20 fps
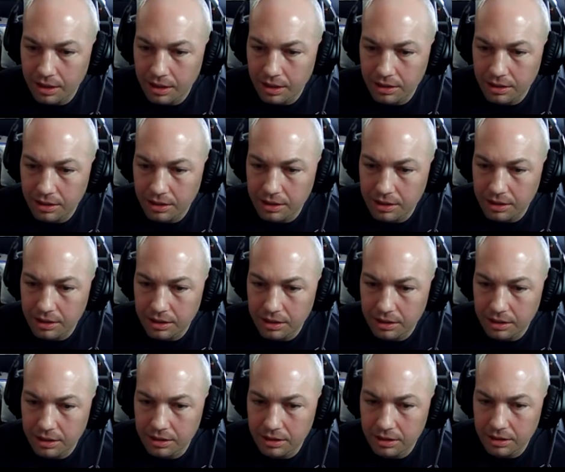
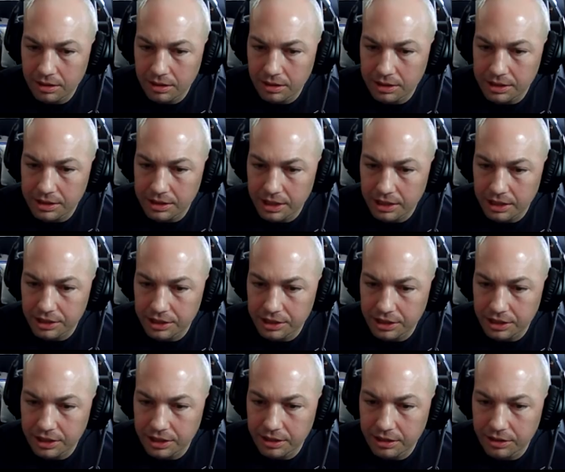let's
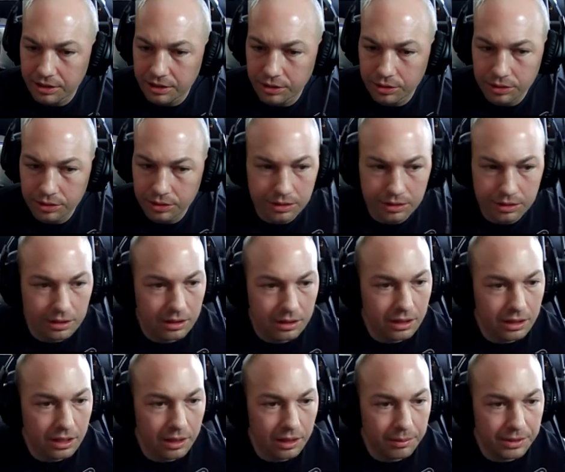actually do,
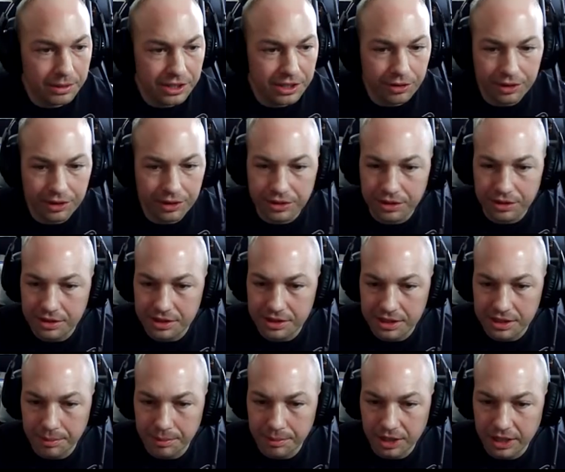I'm just going to
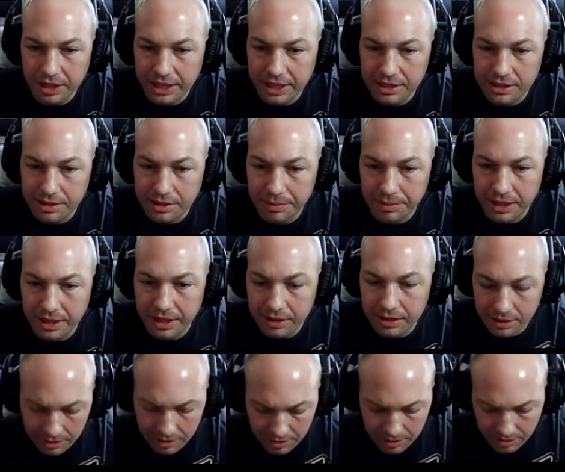simulate something.
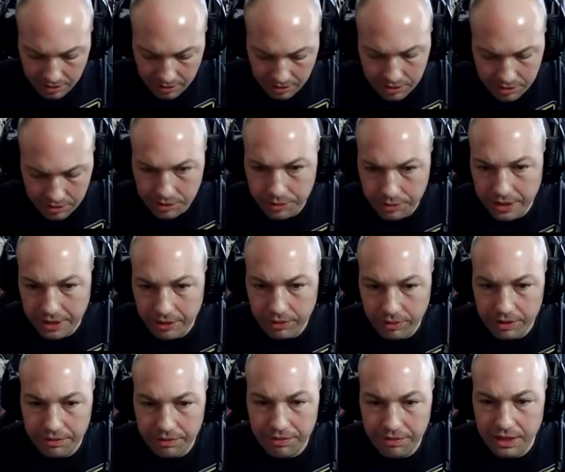So we get
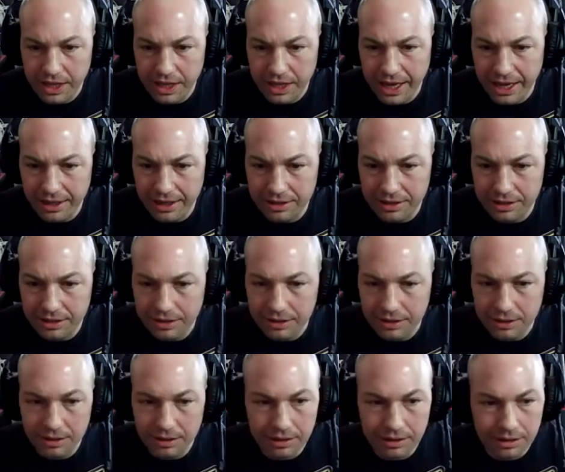rid of that.
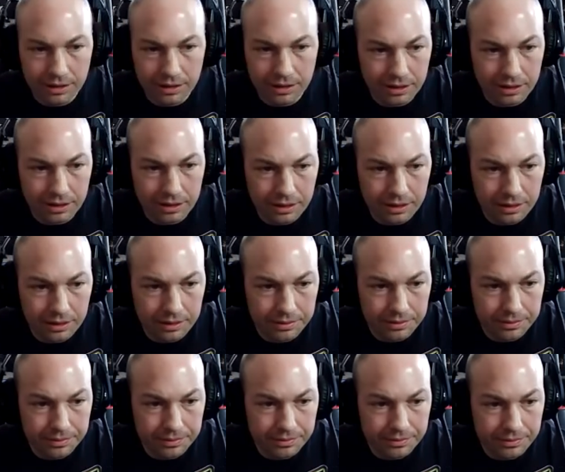
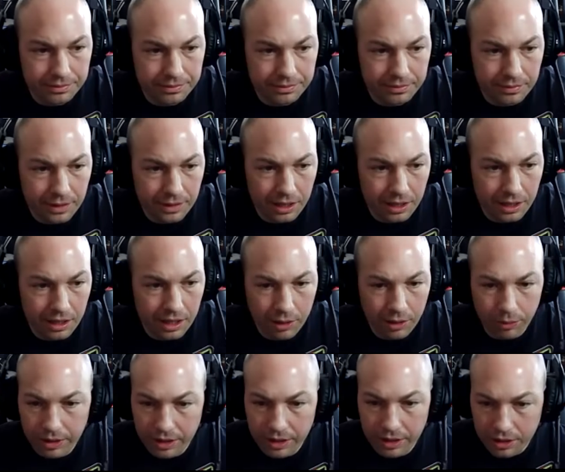I
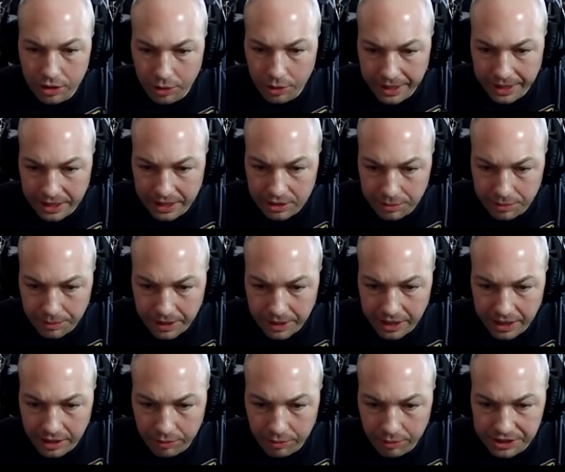wanted to go back to
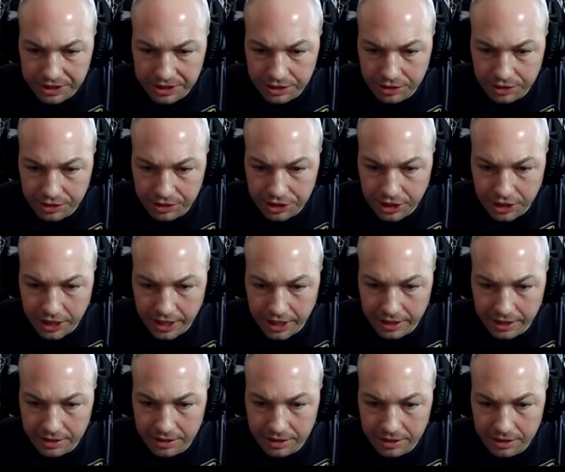my original
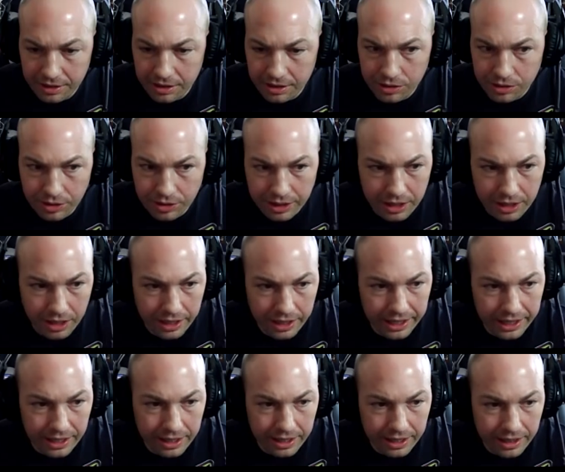shot. So I
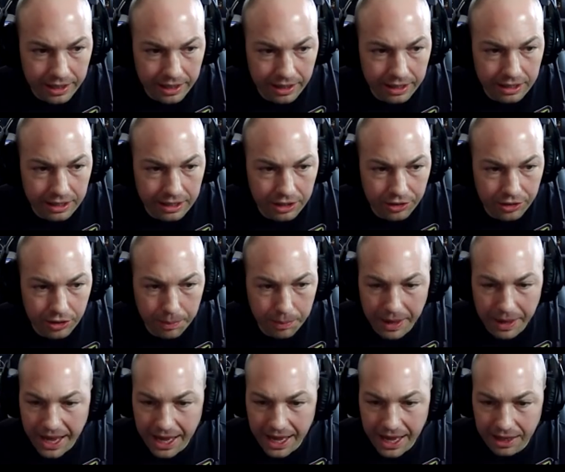clear the
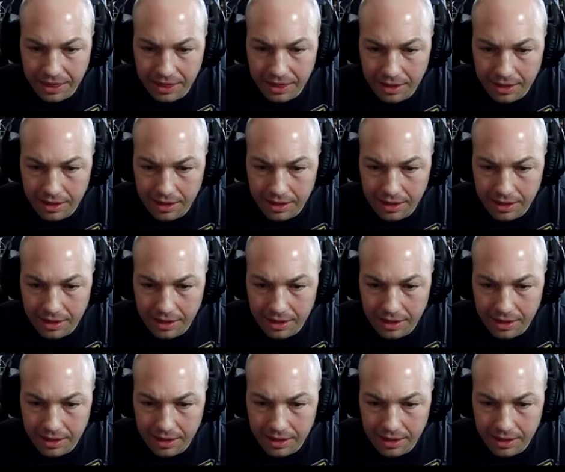path.